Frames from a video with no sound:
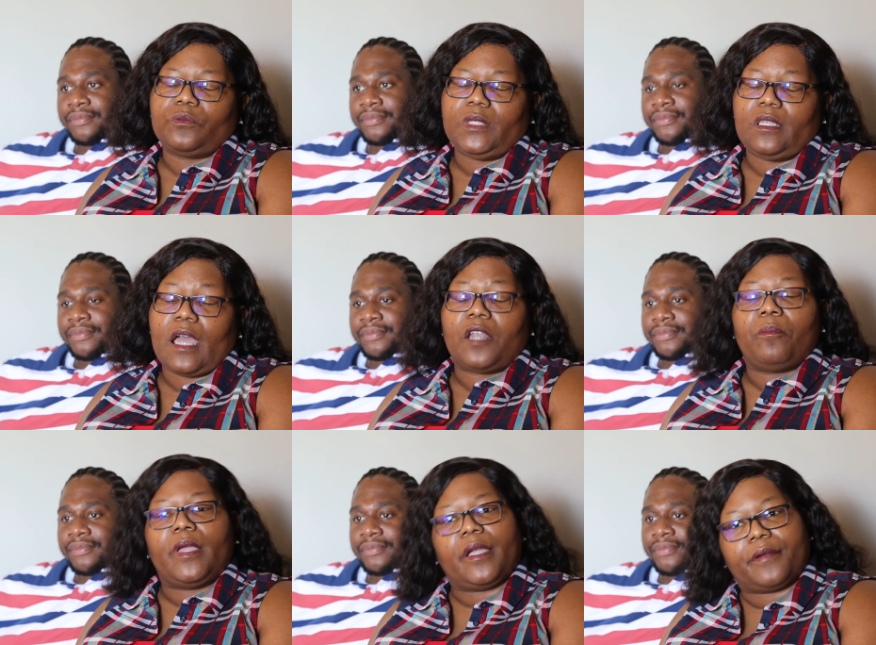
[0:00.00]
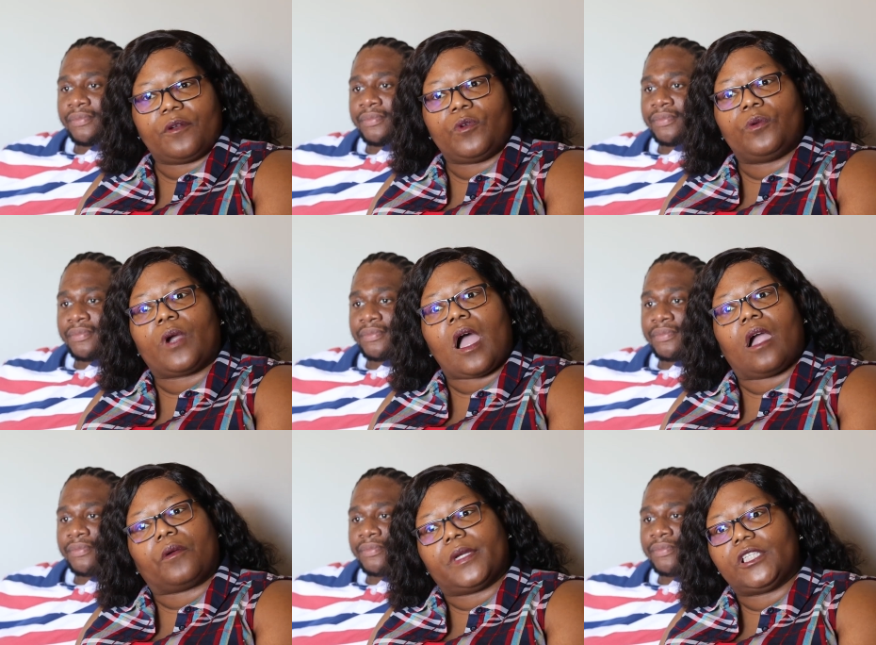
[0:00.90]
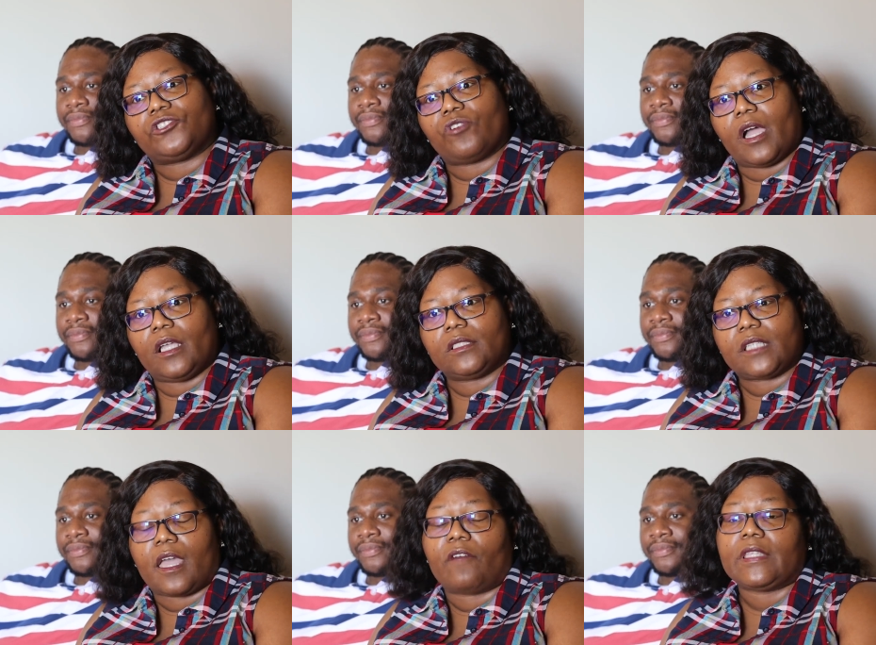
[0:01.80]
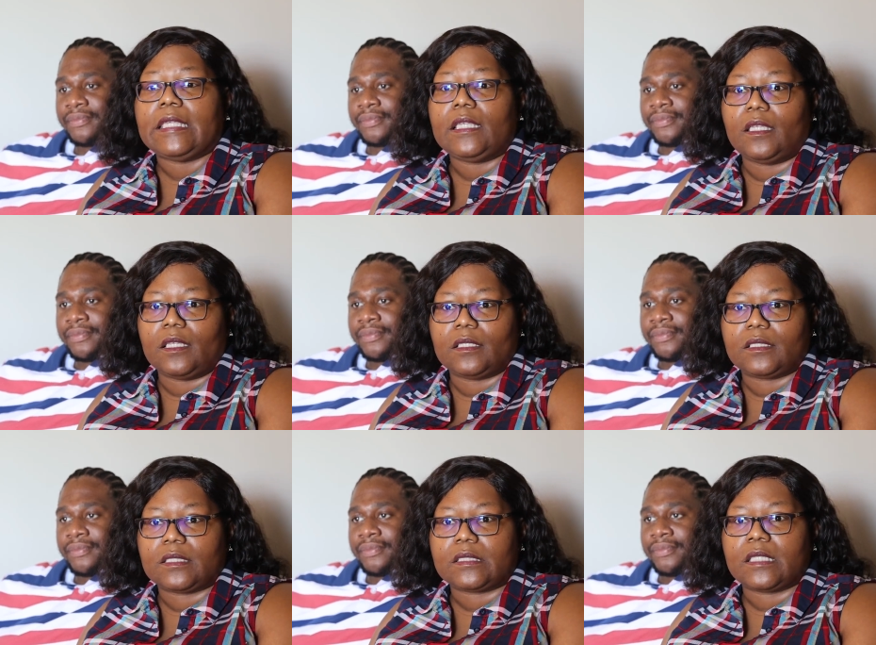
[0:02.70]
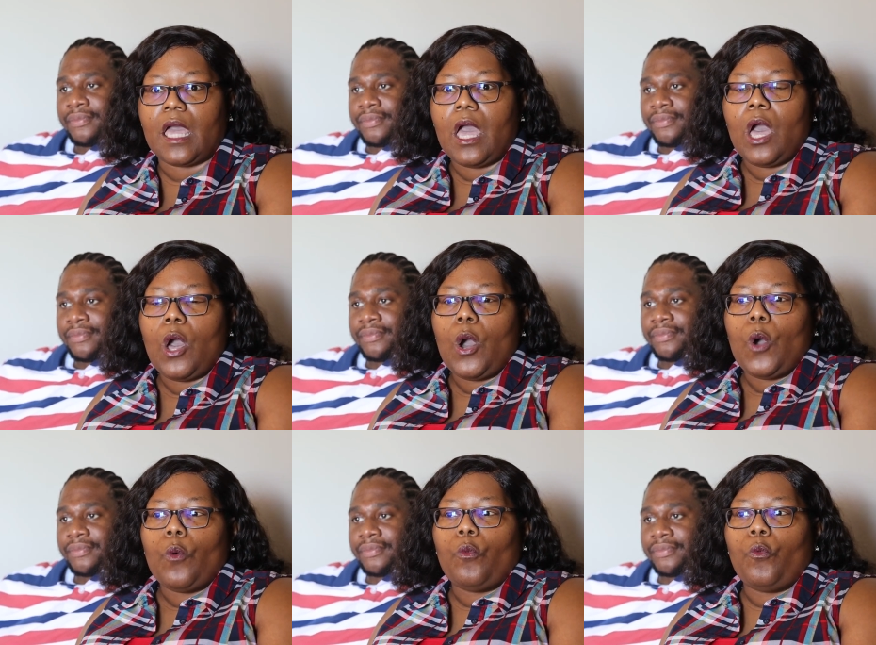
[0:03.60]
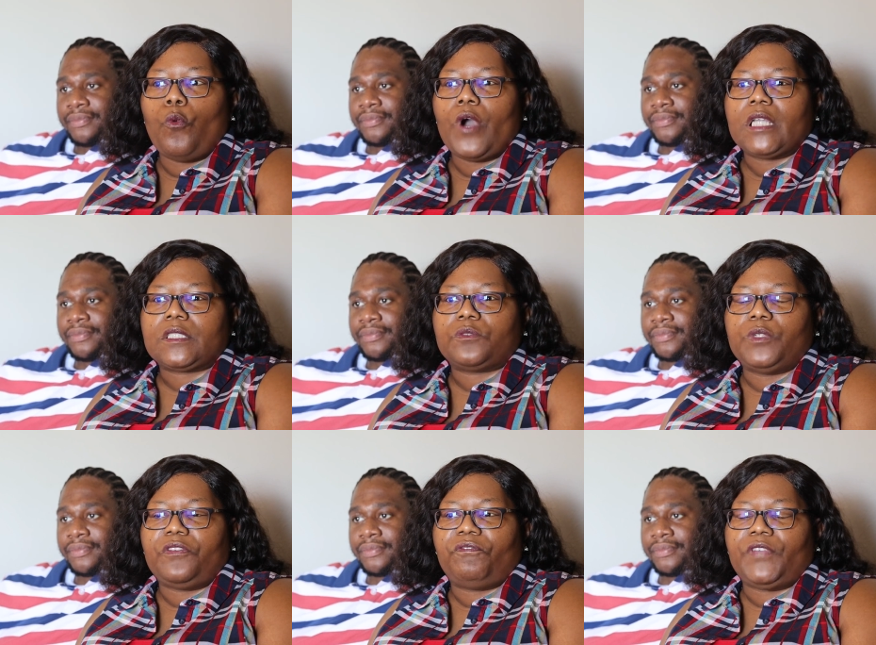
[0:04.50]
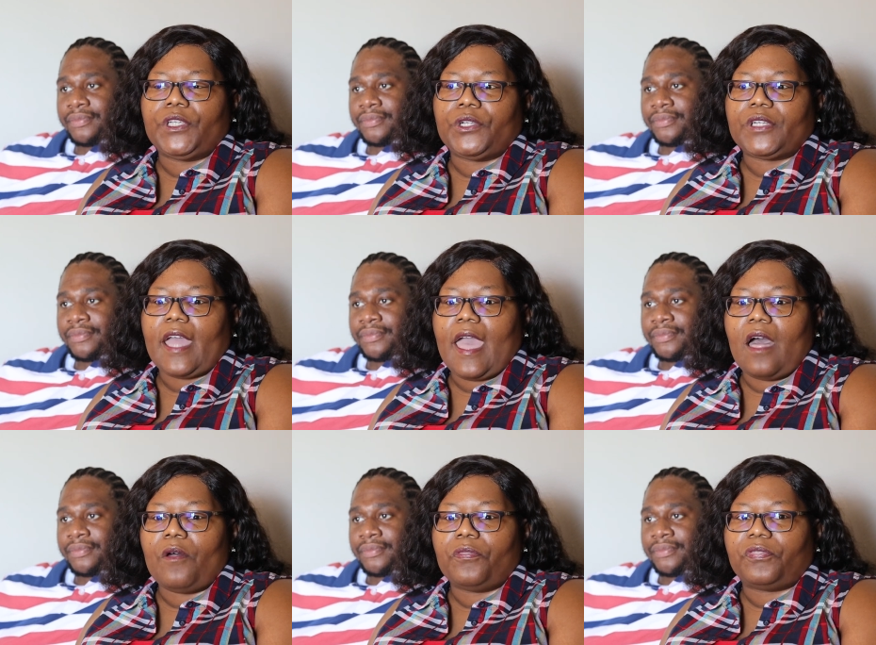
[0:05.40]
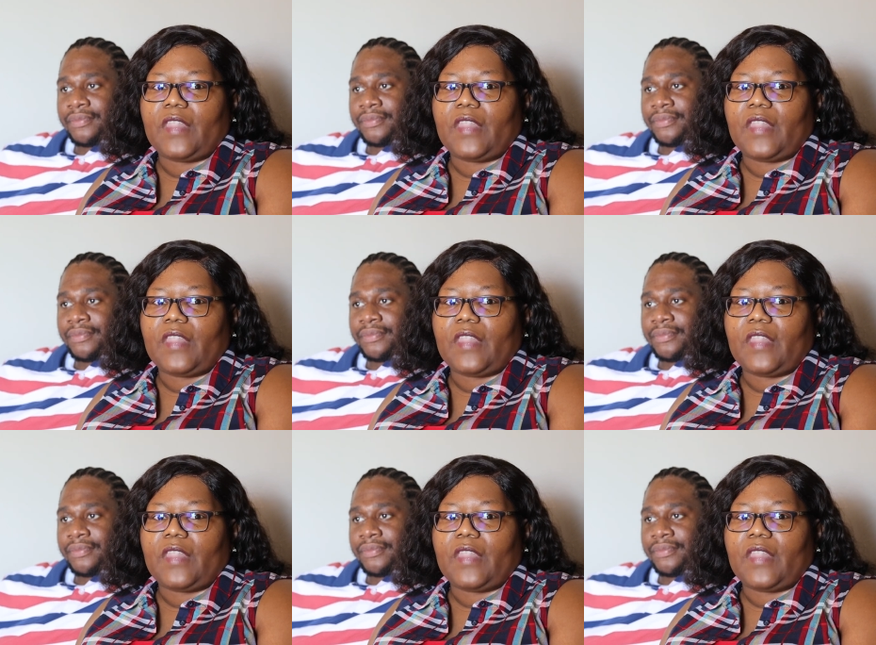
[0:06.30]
Speaker 1: once we got married, we were already trying to have kids. Once we figured out